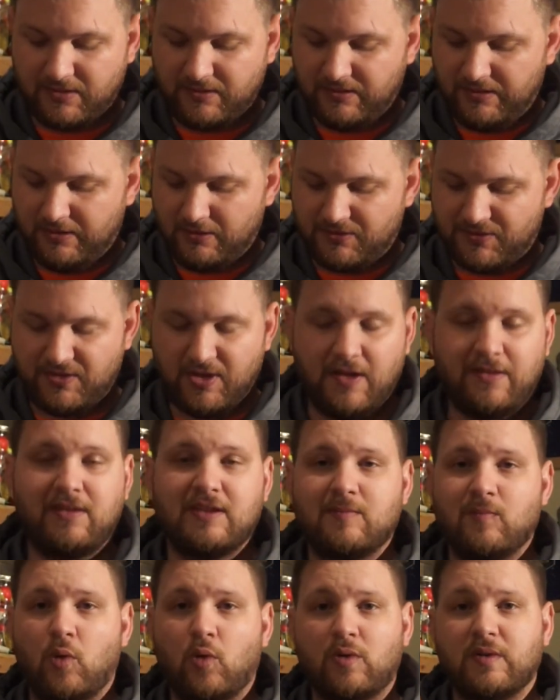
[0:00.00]
There's nothing
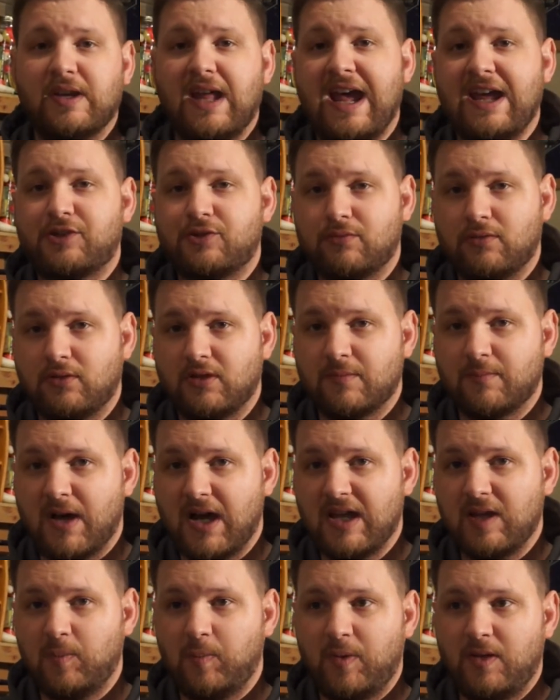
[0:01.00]
more natural, in my
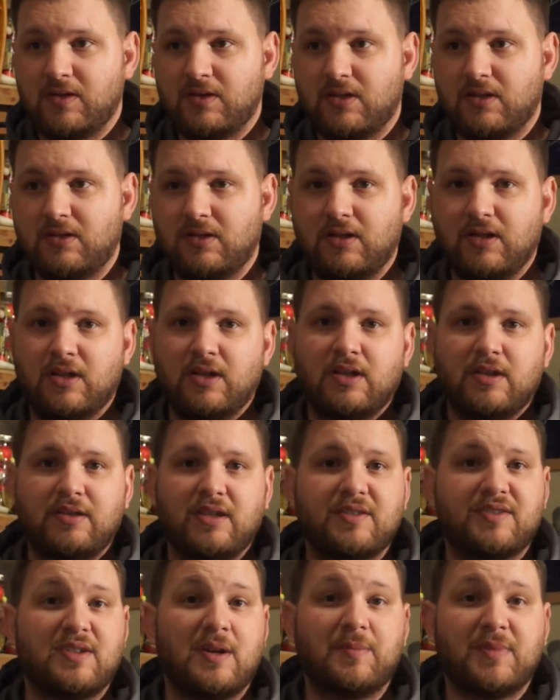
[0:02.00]
opinion, than
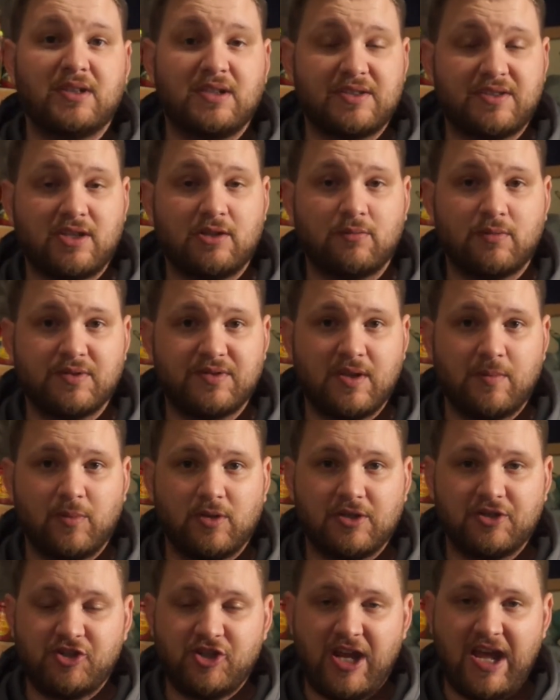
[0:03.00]
something that's going to resemble a
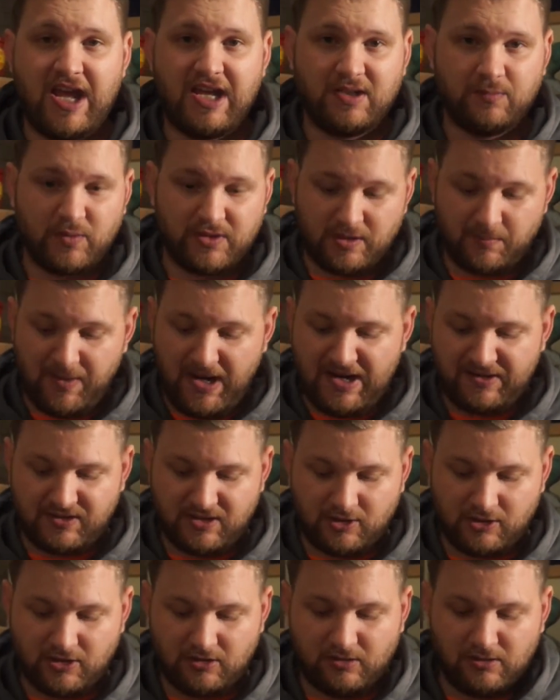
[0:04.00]
shad, and when the bass get a
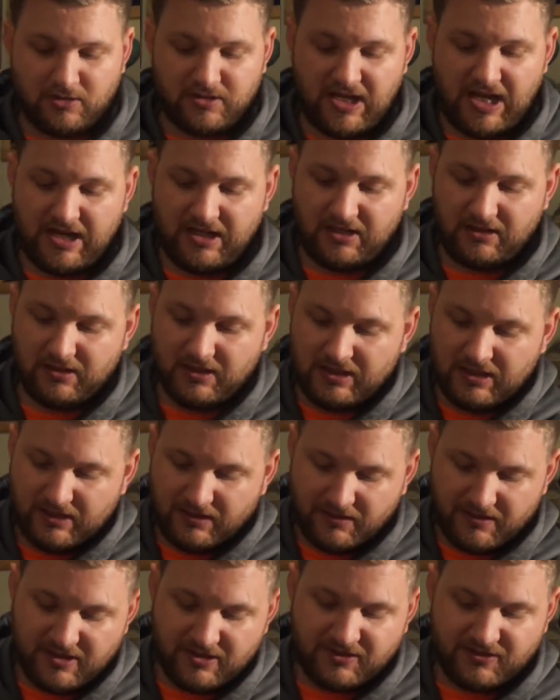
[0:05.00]
good look at it,
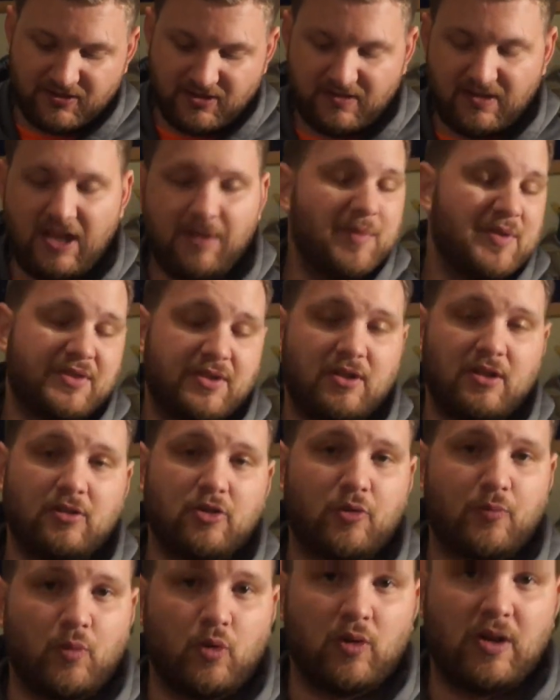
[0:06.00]
this to them is going to look more